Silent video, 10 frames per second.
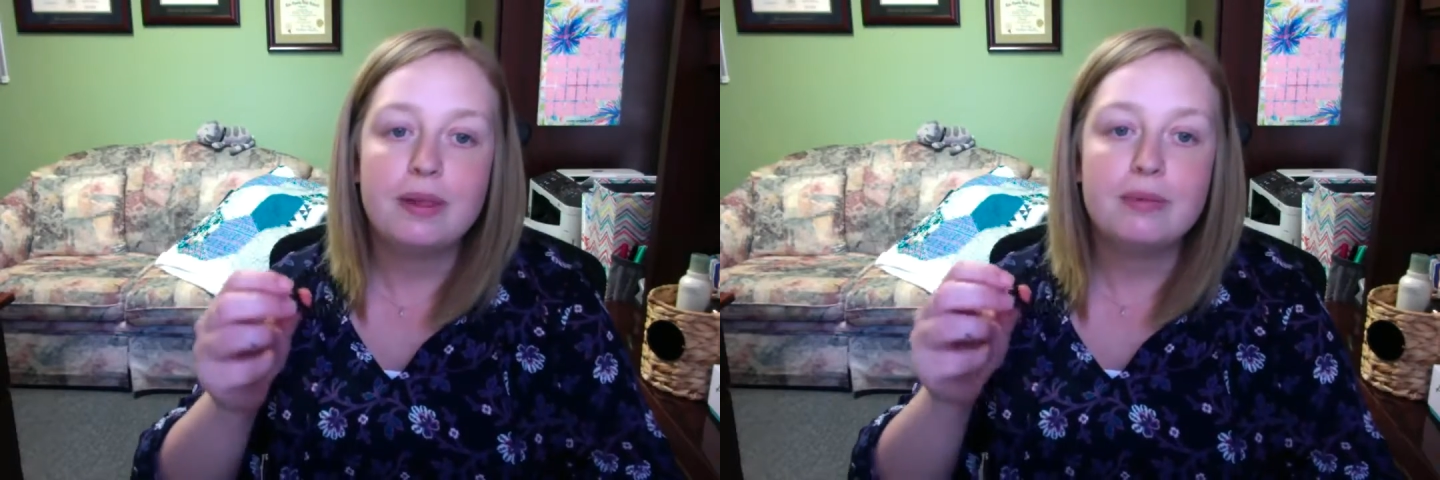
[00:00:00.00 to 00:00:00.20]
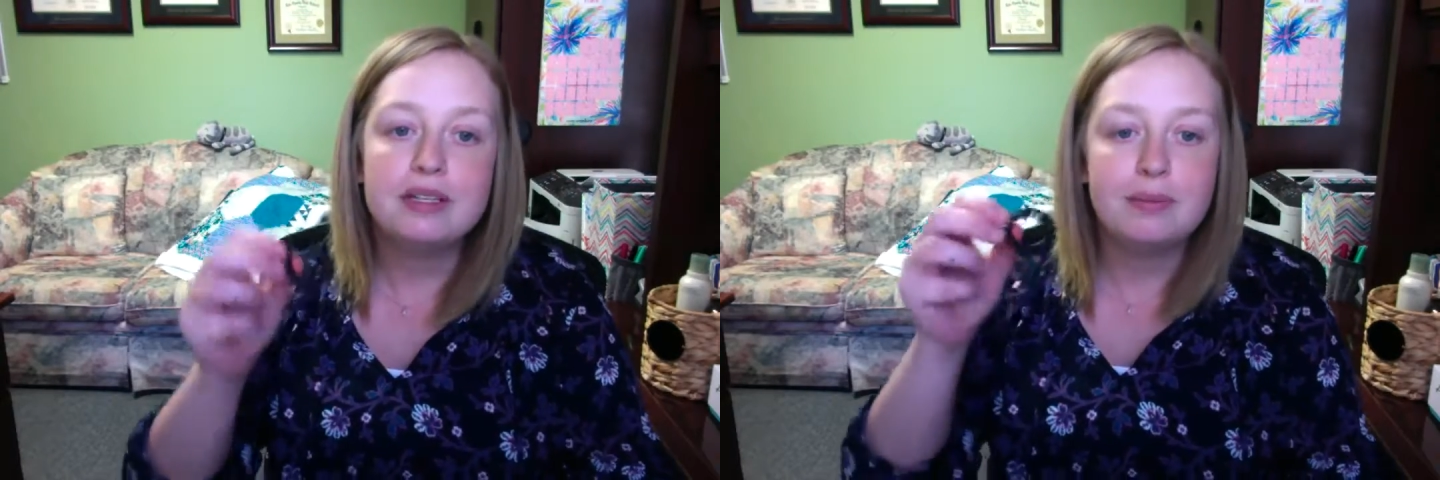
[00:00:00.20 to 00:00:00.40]

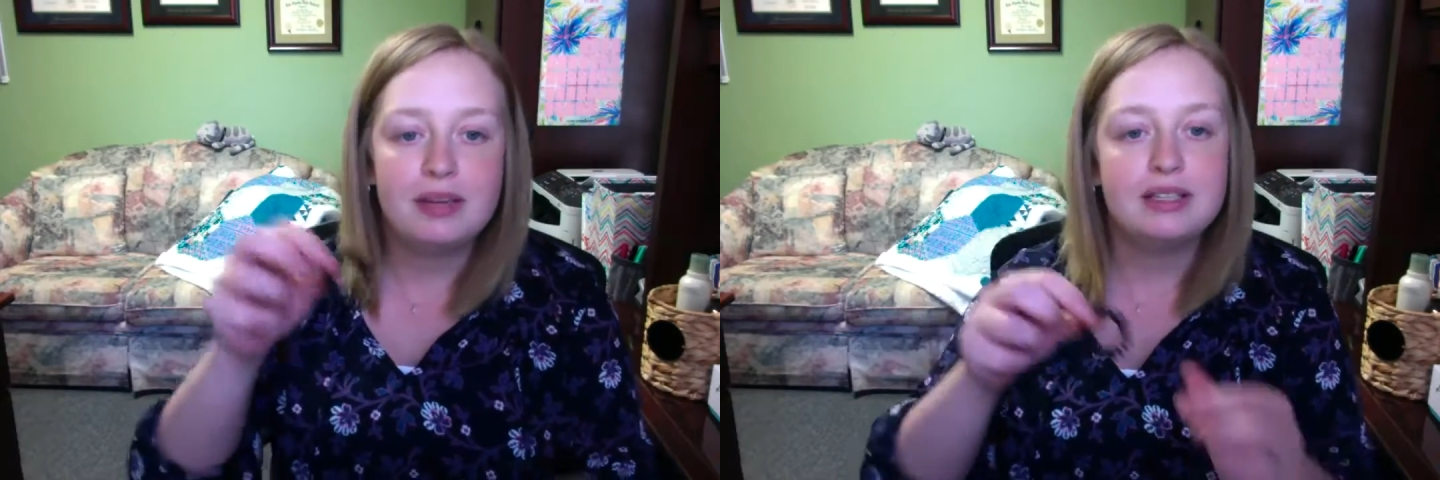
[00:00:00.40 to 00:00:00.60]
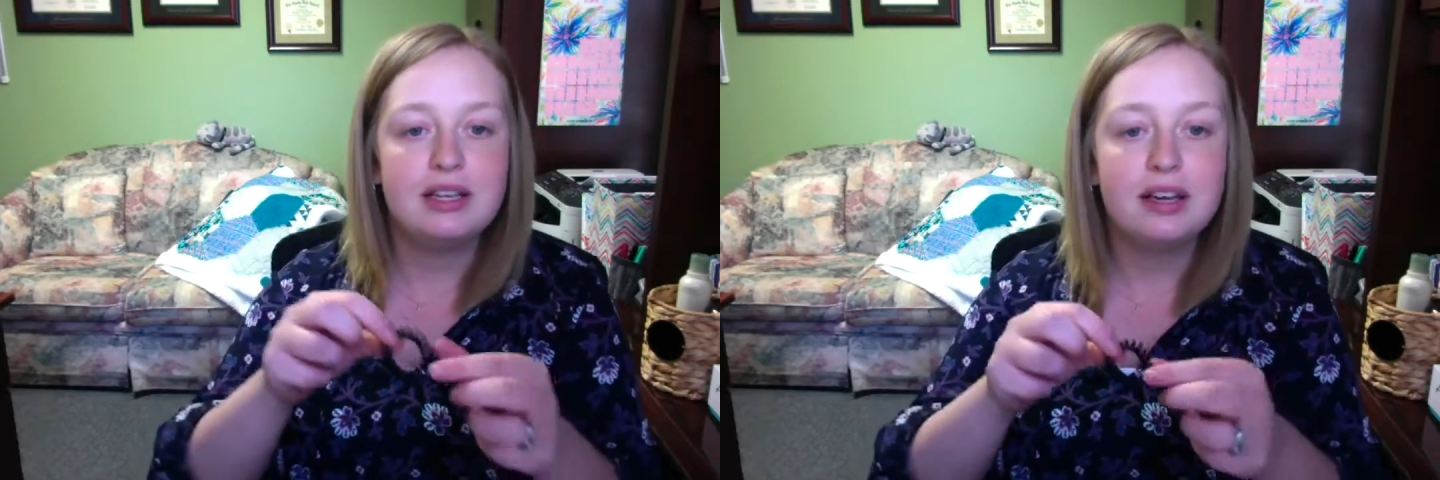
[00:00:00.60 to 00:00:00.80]
but it's
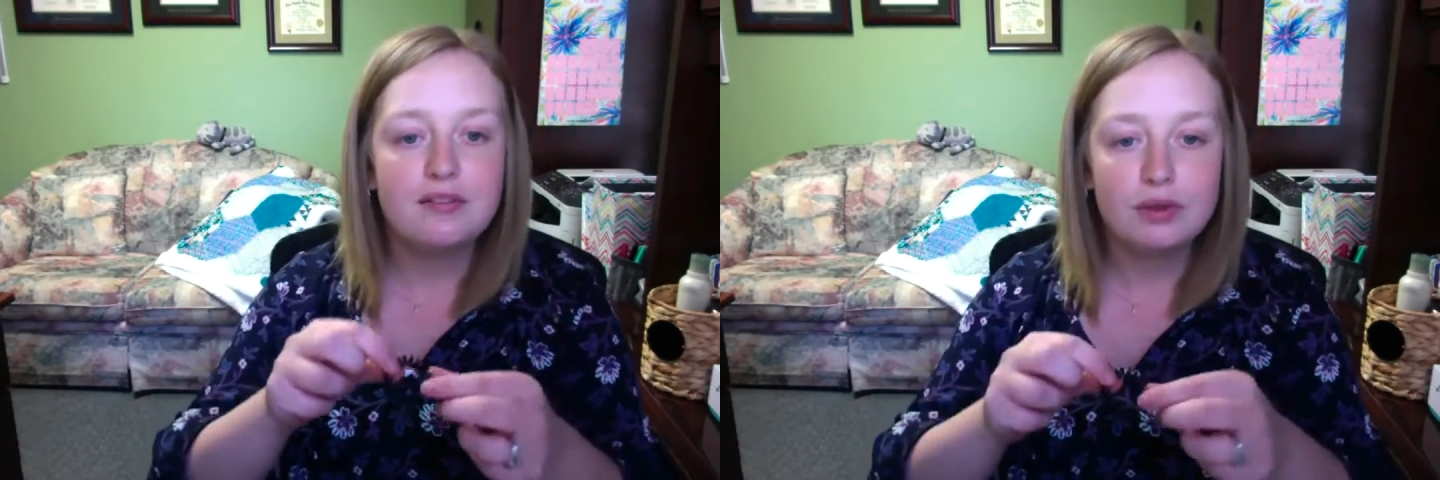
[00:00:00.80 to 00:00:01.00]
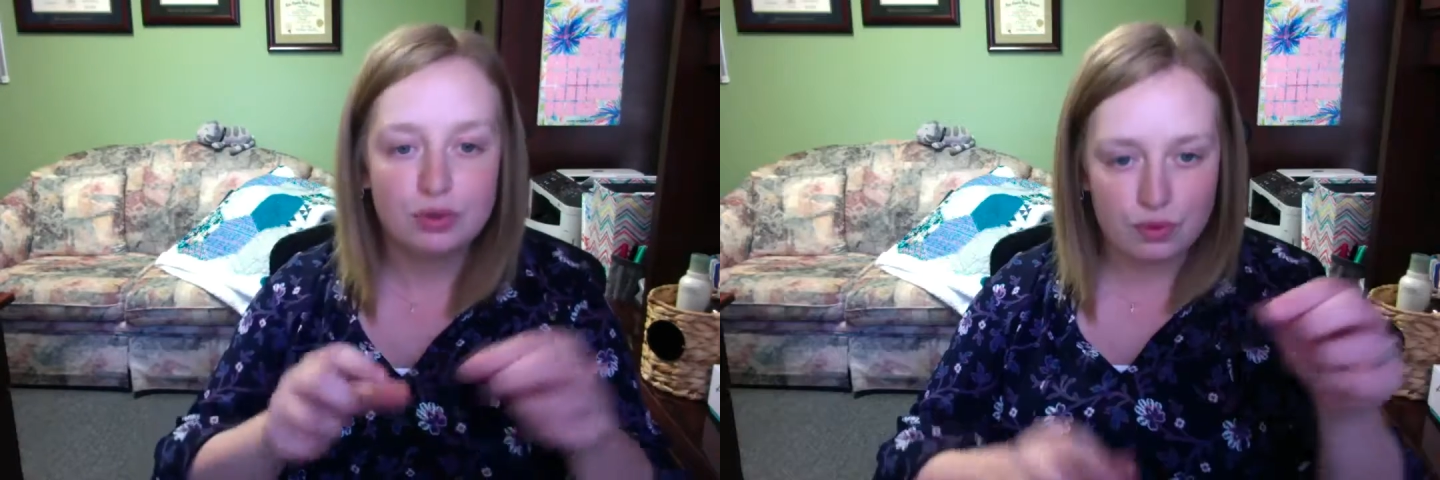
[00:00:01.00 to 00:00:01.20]
amazing
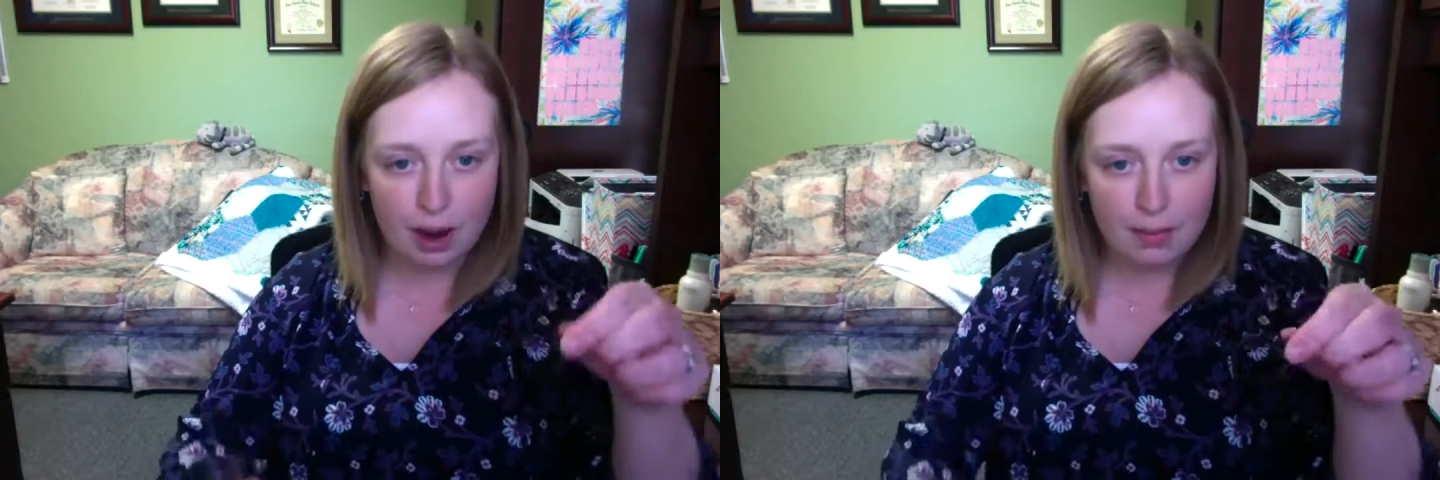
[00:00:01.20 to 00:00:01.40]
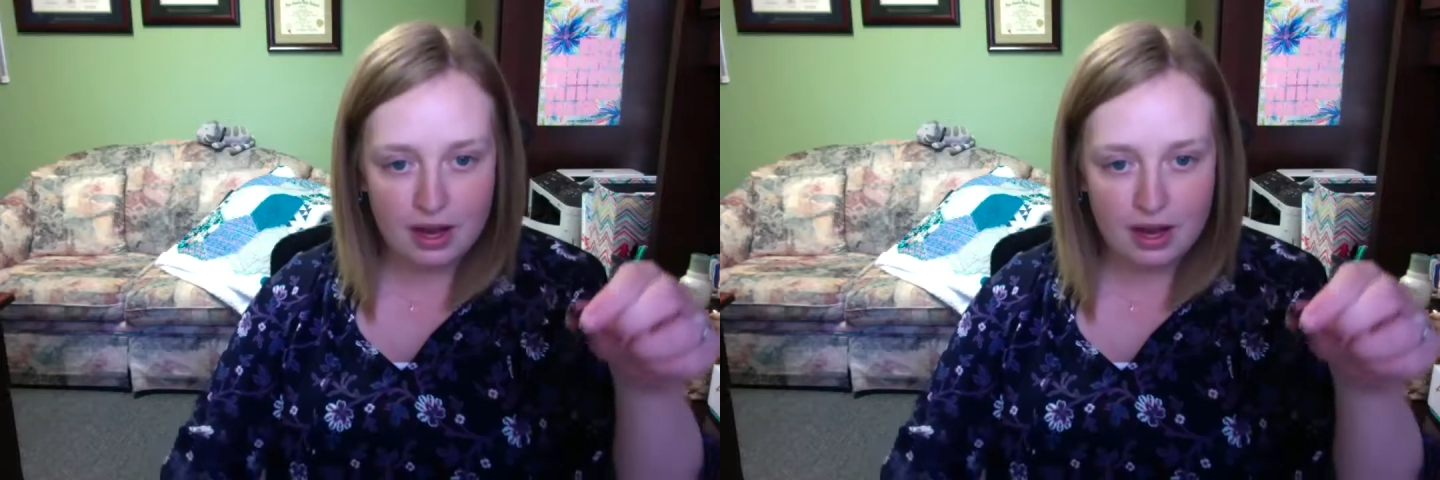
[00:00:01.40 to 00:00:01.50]
if you drop